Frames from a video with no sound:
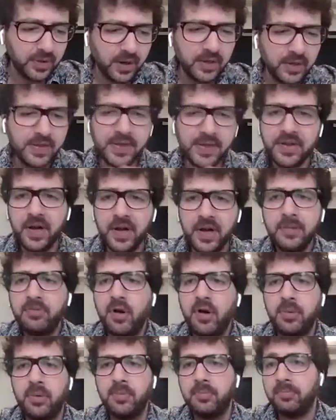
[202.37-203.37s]
And then the other
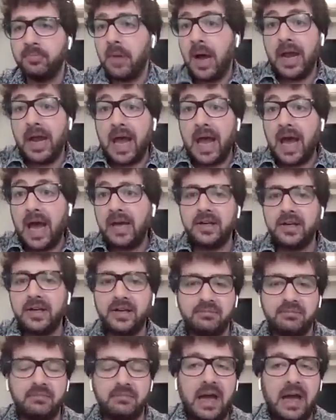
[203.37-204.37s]
problem I had,
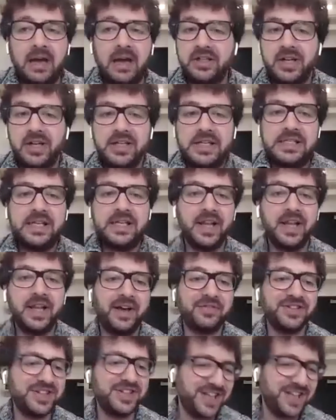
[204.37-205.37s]
and actually I still
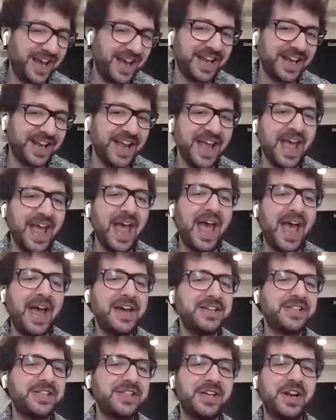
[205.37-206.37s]
have today,
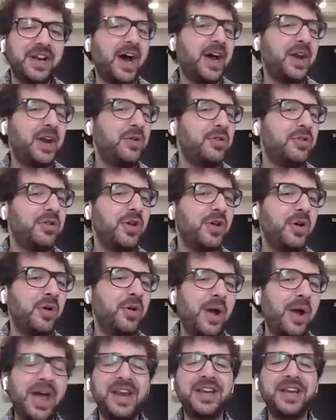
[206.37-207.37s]
is that I don't
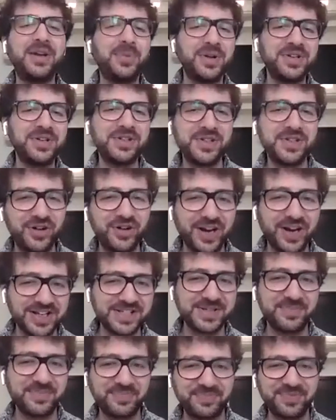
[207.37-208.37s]
know anyone's
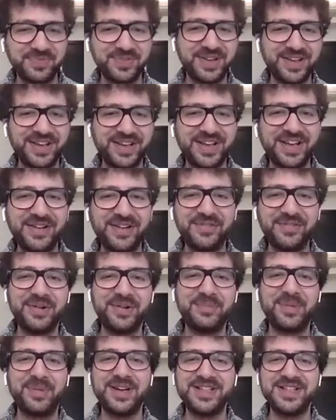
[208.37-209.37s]
address.
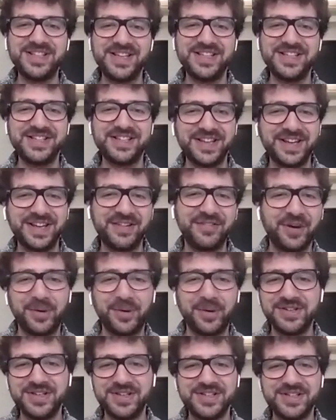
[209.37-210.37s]
Even my sister, if I
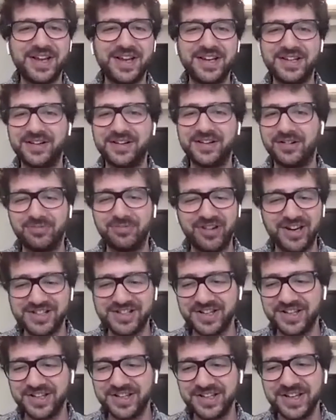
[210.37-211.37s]
want to send her a
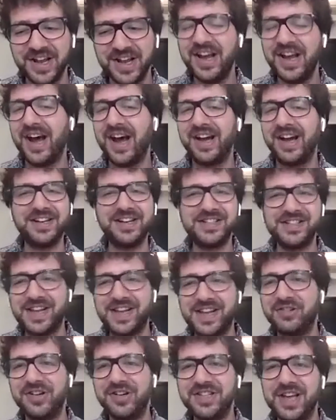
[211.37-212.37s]
present, I need to
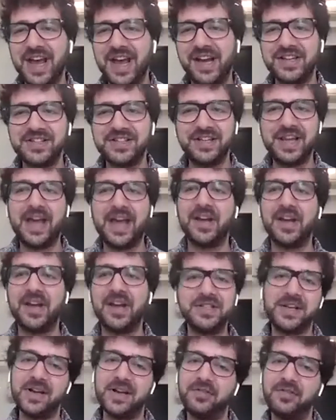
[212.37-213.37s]
send her a text to get her
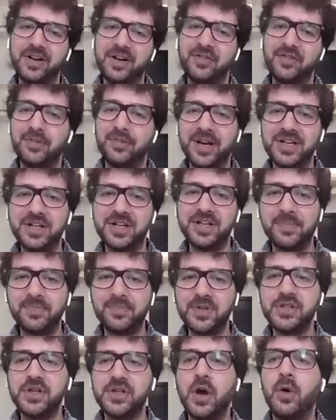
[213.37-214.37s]
delivery information.
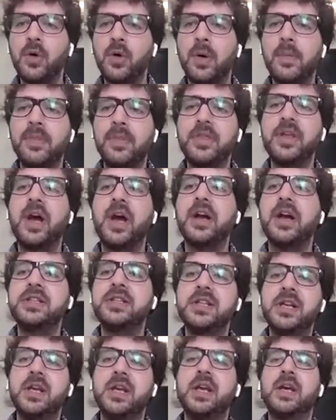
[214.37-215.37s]
So the
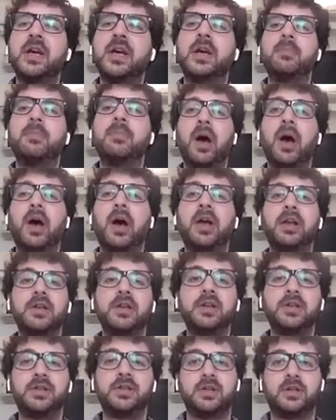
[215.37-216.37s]
idea
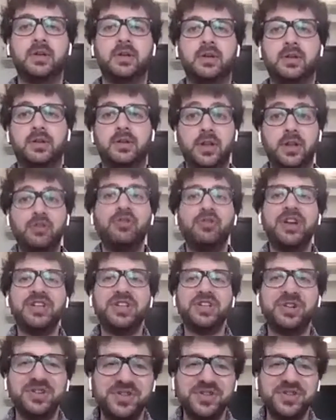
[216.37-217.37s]
behind the
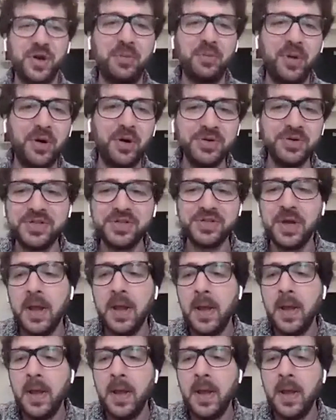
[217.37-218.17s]
original SoPost